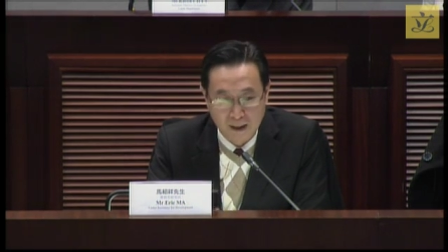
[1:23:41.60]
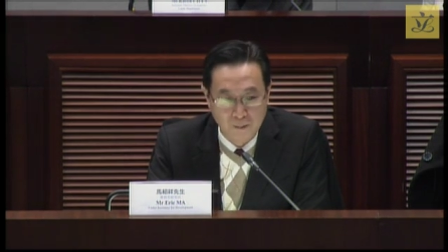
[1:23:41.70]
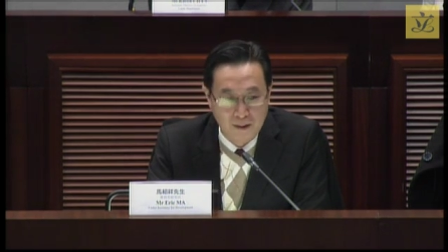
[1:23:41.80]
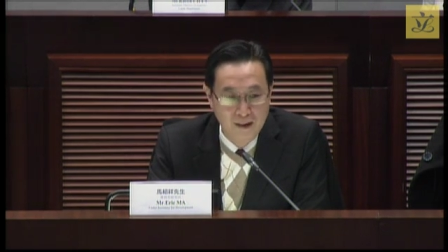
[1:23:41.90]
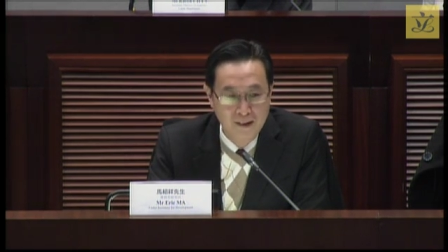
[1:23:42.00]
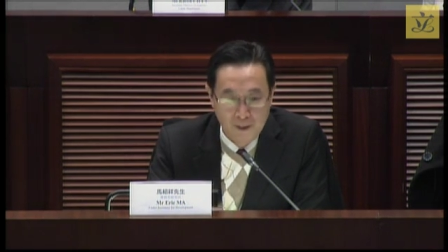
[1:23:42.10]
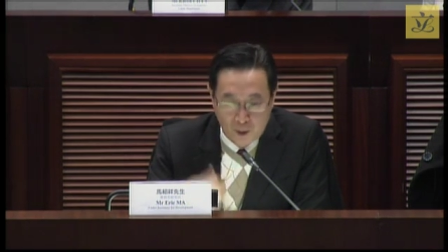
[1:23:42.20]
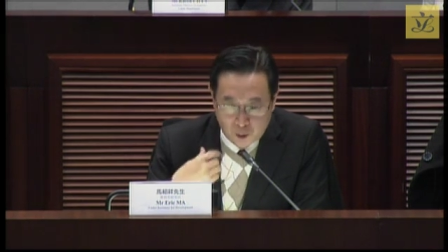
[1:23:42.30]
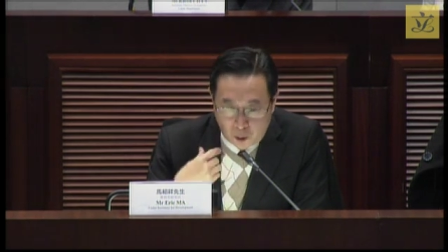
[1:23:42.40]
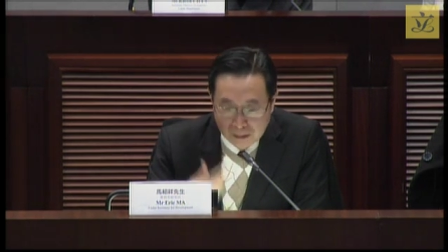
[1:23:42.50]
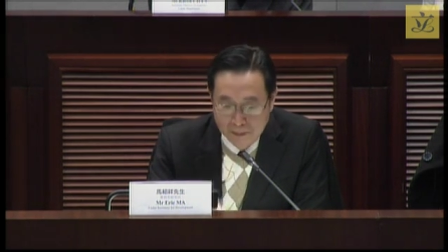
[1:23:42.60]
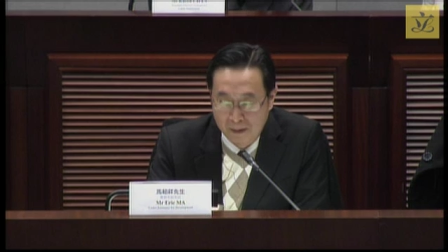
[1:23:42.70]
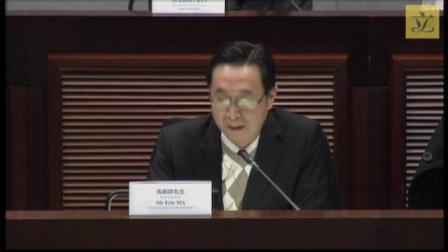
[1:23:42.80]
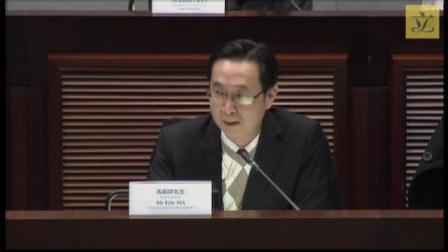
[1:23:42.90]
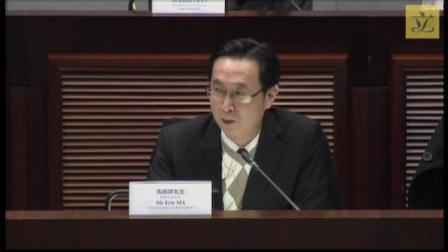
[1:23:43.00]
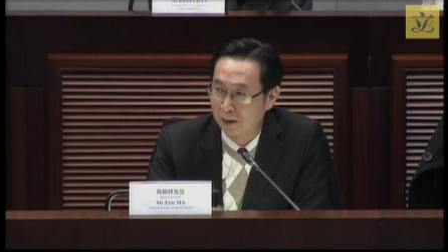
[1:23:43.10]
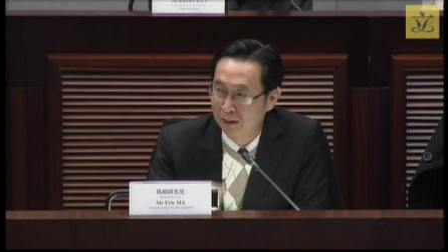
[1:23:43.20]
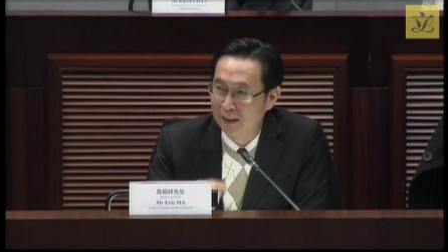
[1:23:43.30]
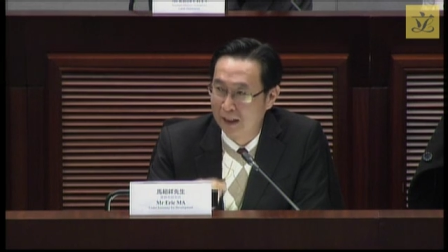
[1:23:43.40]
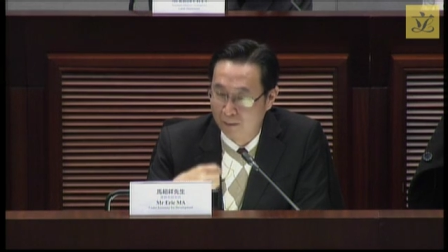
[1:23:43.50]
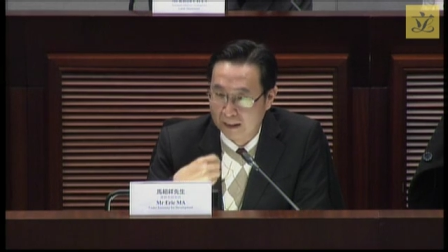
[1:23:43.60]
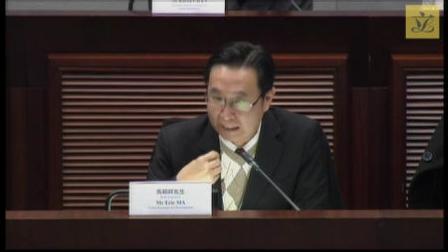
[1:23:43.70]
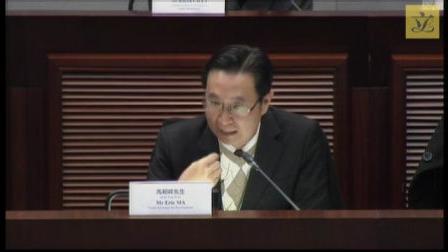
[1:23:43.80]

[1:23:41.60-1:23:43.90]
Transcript: But now some CBS